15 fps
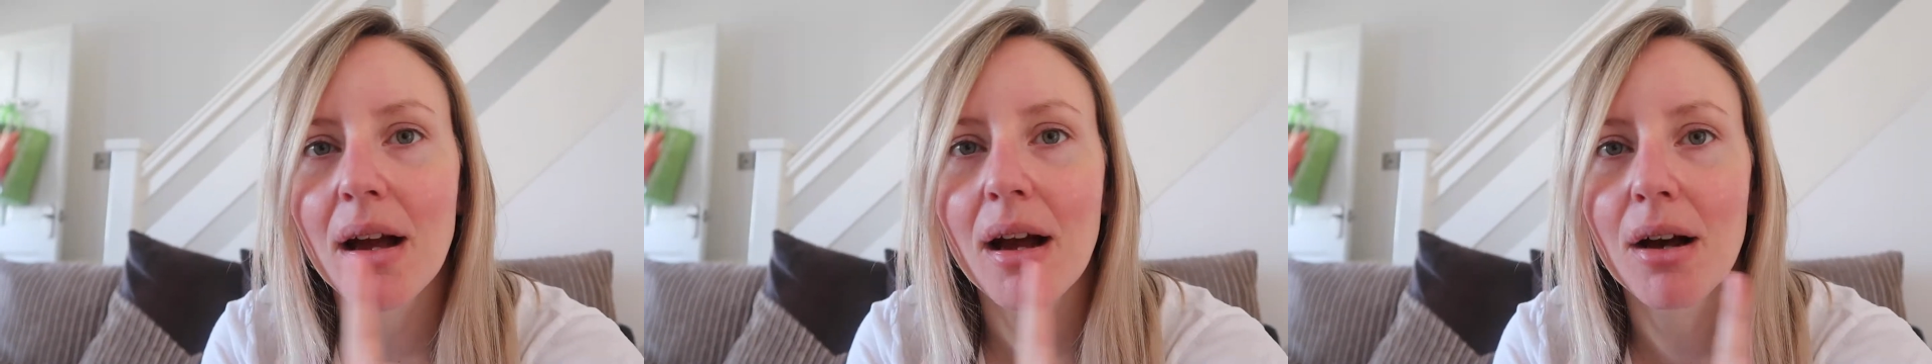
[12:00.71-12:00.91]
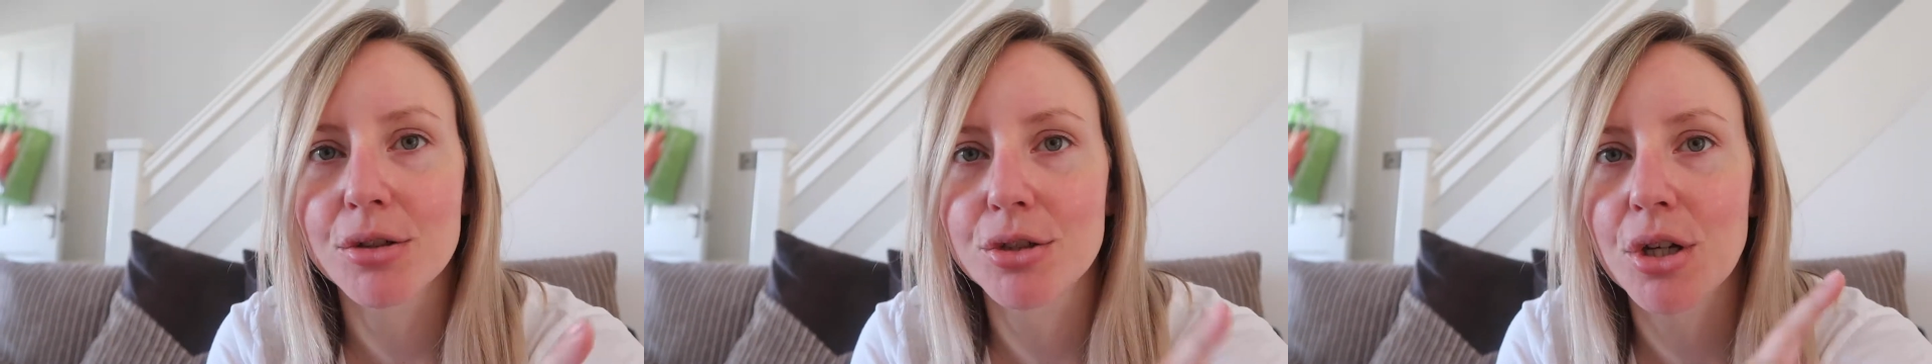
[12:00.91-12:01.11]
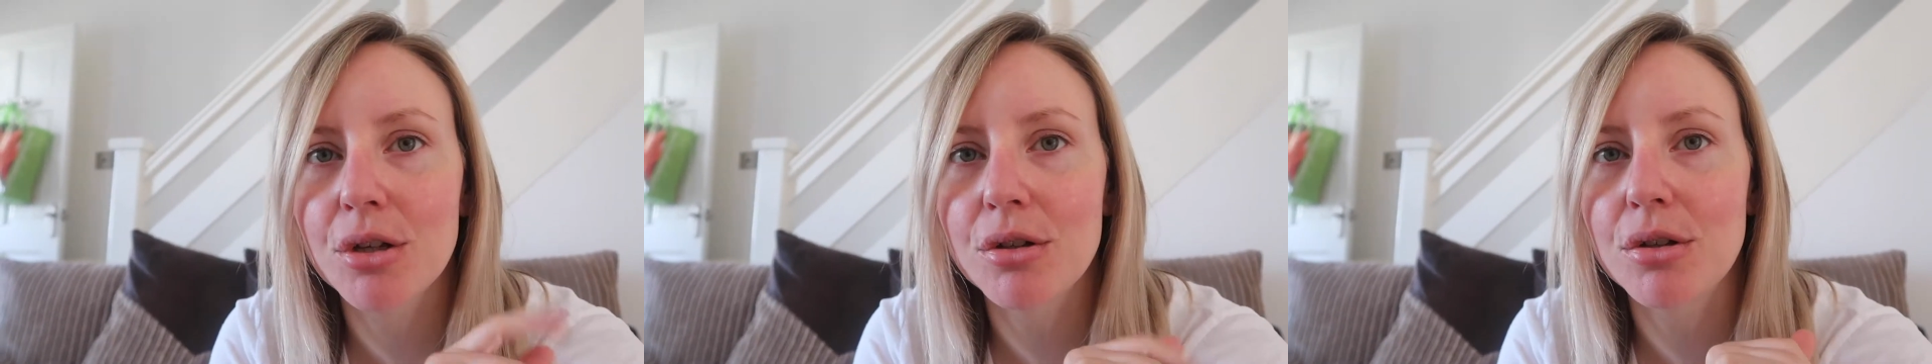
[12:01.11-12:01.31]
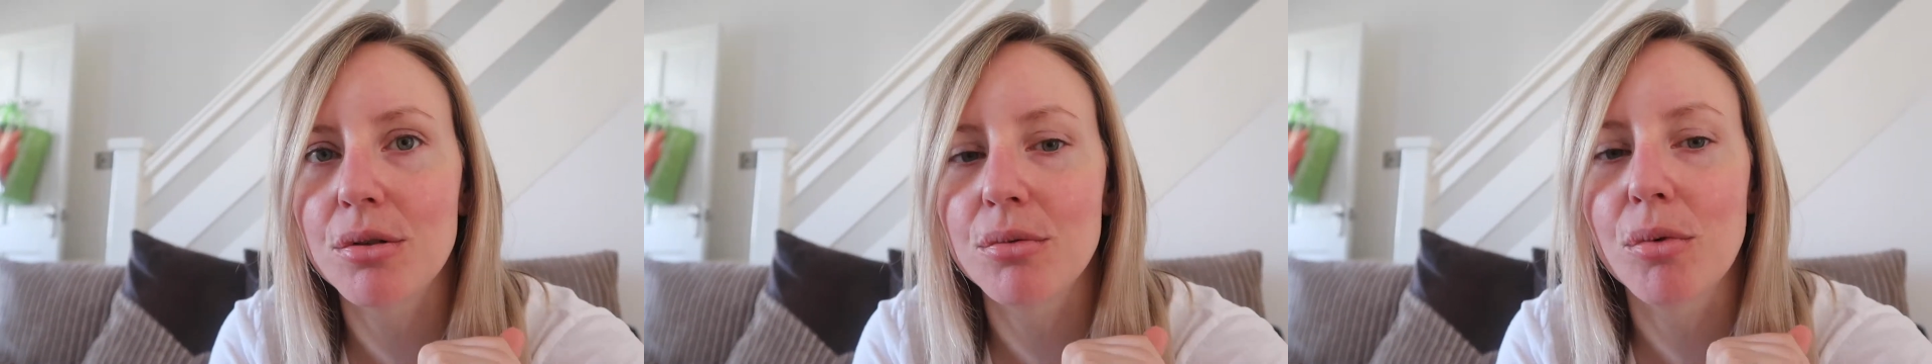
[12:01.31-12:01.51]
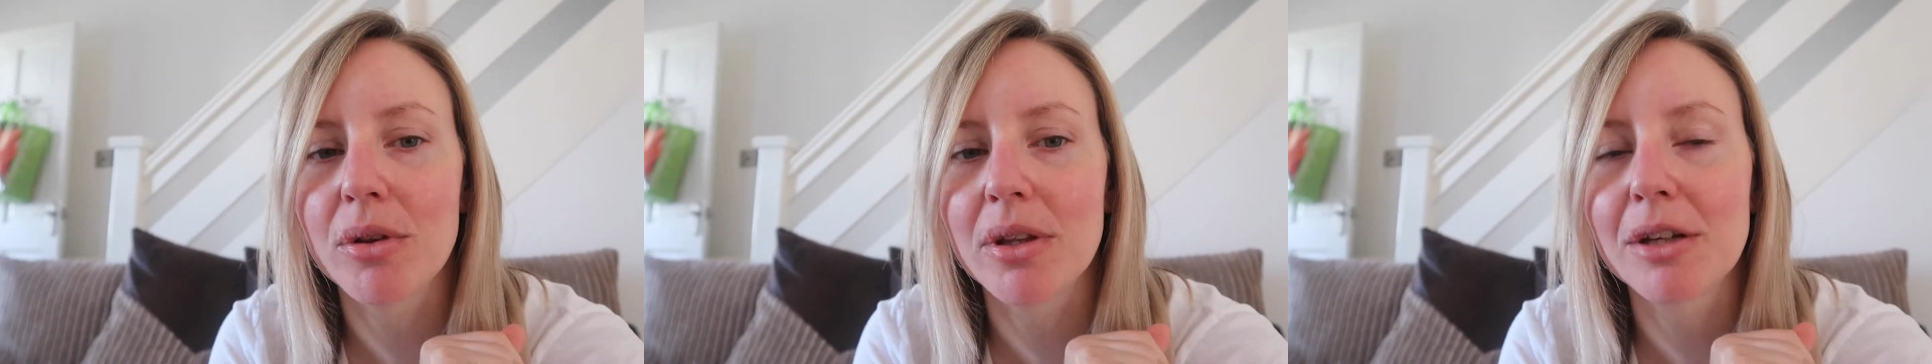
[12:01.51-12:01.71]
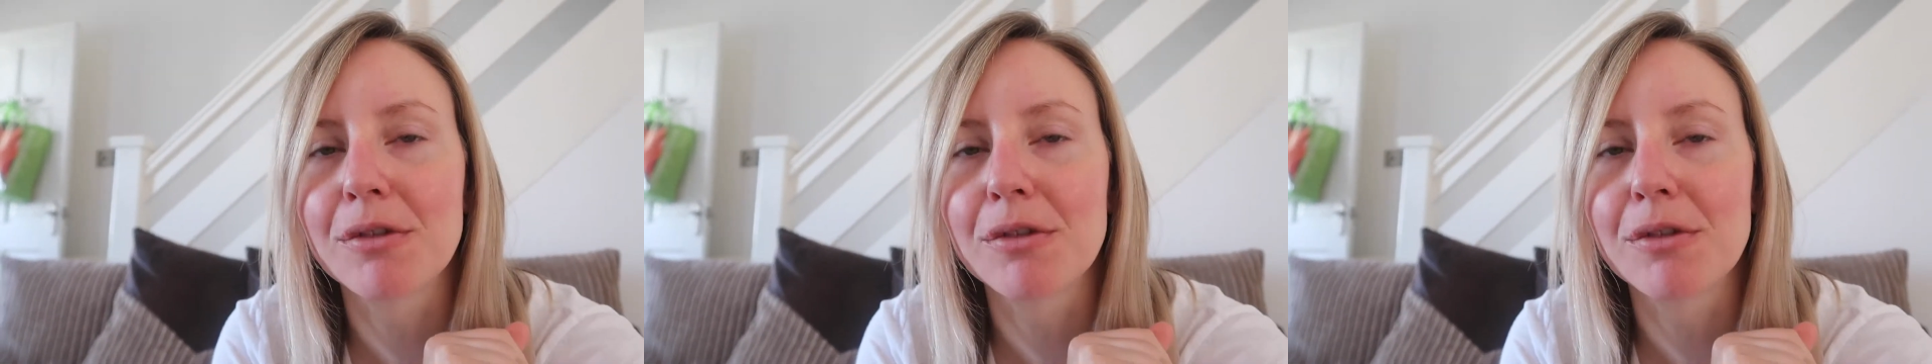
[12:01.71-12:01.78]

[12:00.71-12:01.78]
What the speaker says: I'll show you what the